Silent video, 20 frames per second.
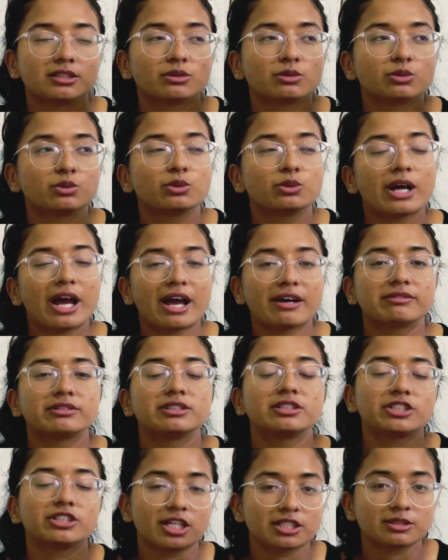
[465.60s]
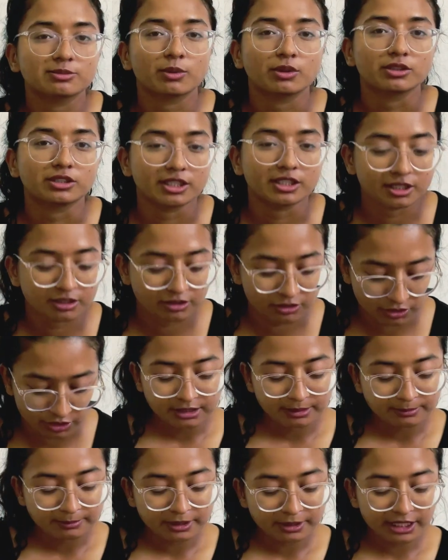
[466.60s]
who haven't responded.
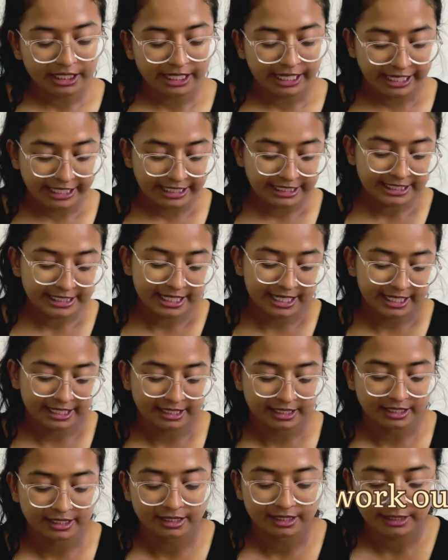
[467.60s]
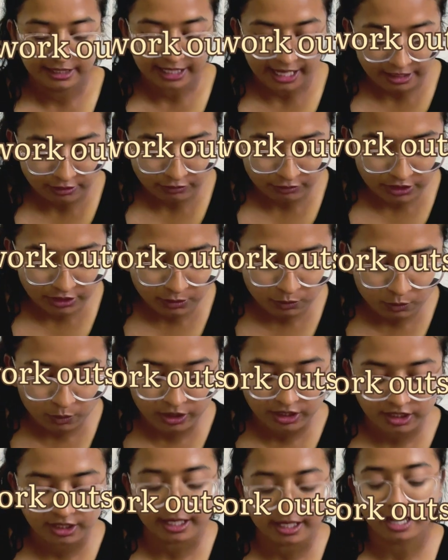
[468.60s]
Number eight, can we
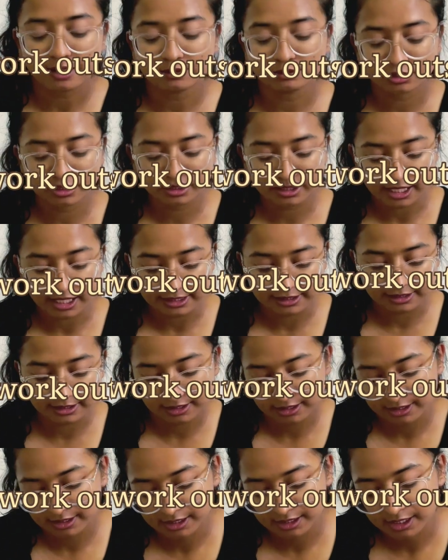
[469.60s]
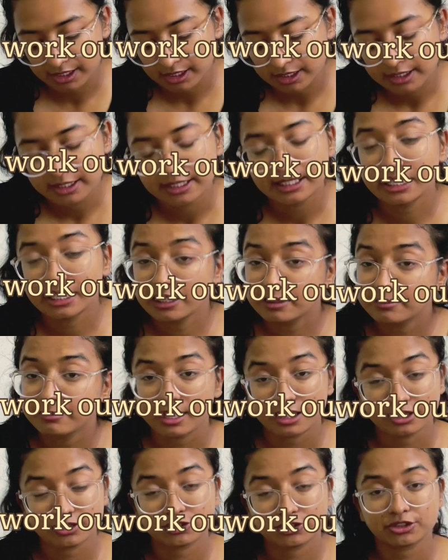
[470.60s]
work outside in
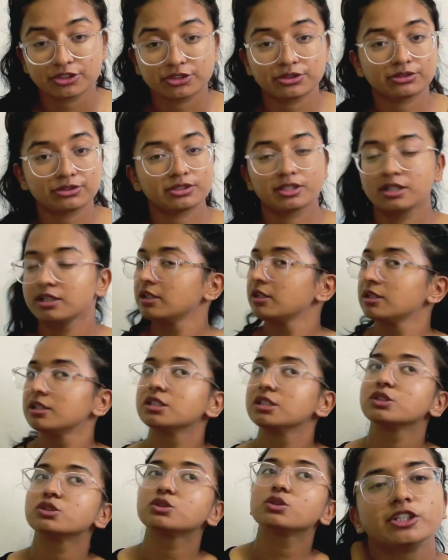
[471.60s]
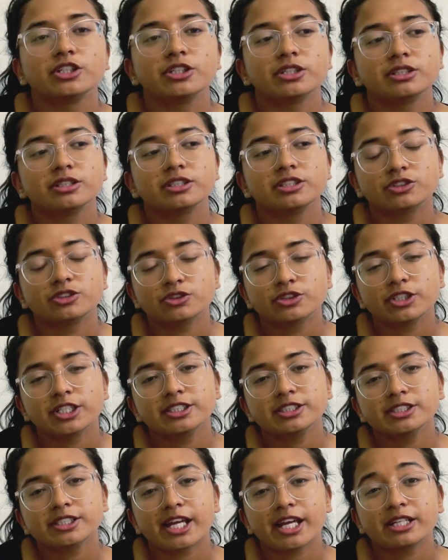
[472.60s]
masters? So
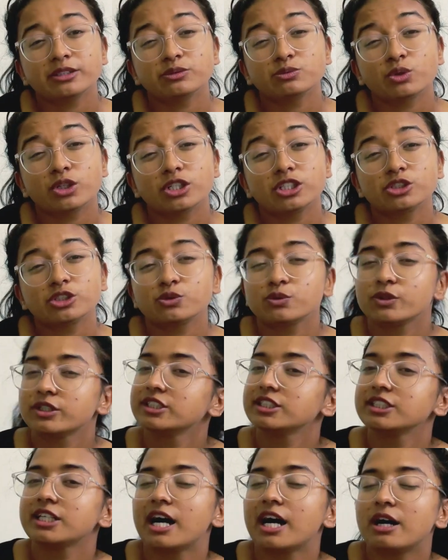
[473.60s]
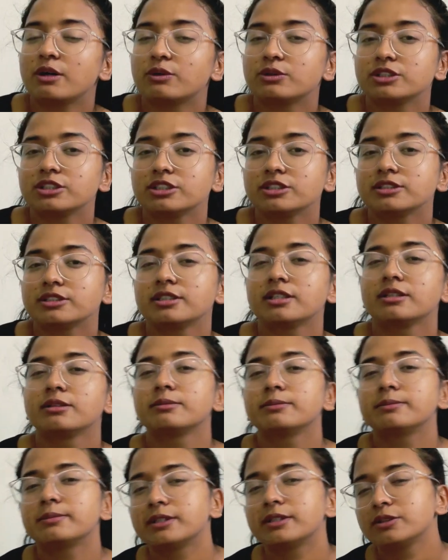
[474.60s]
students can work 20 hours
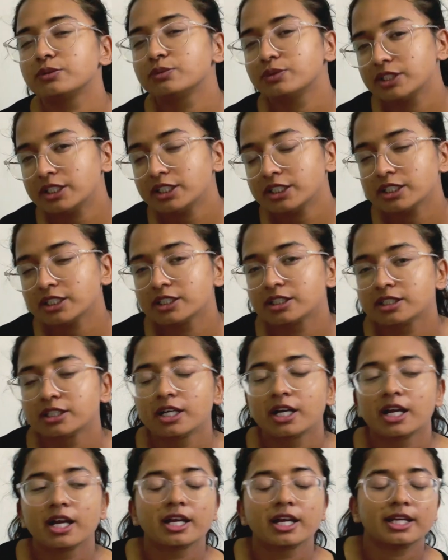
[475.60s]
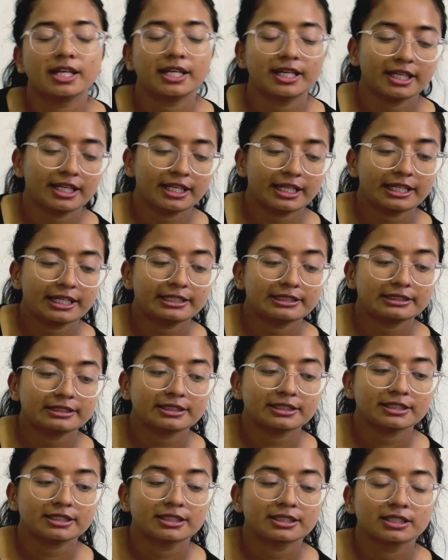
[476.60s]
per week,
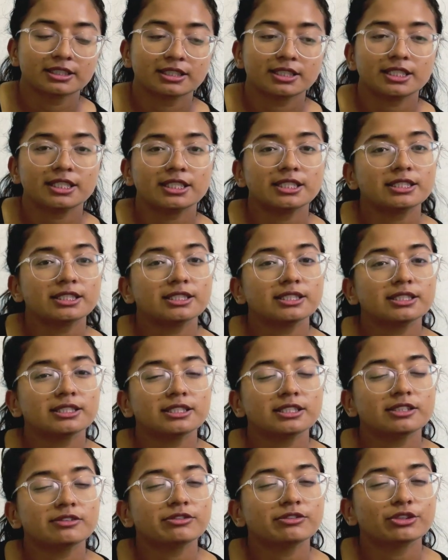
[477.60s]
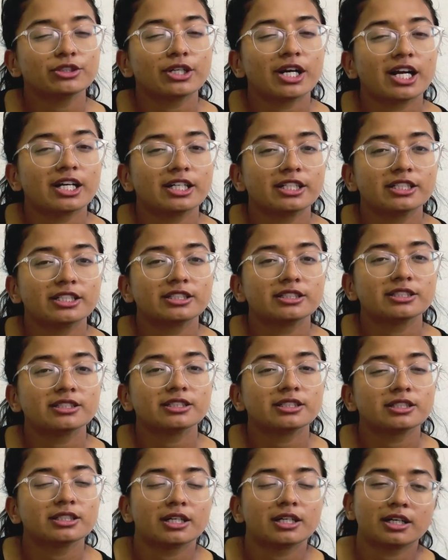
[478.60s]
and if you are in
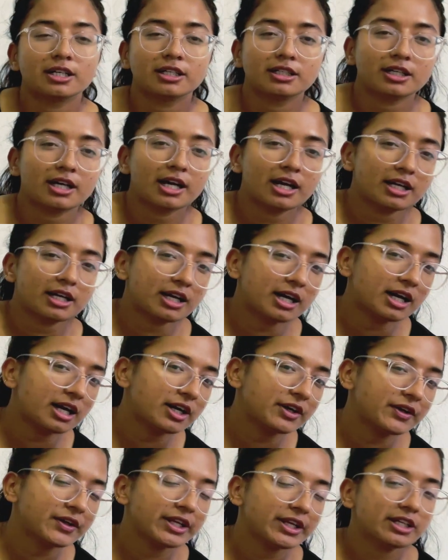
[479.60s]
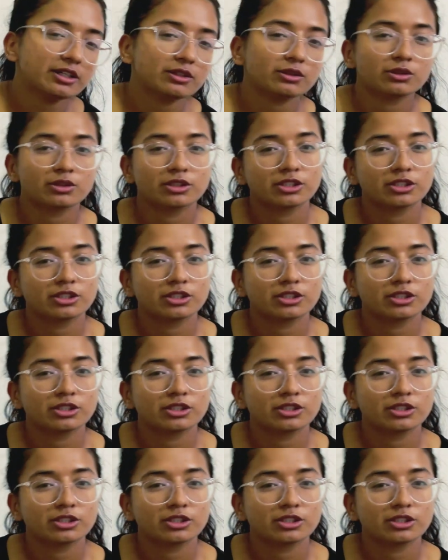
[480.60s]
RA or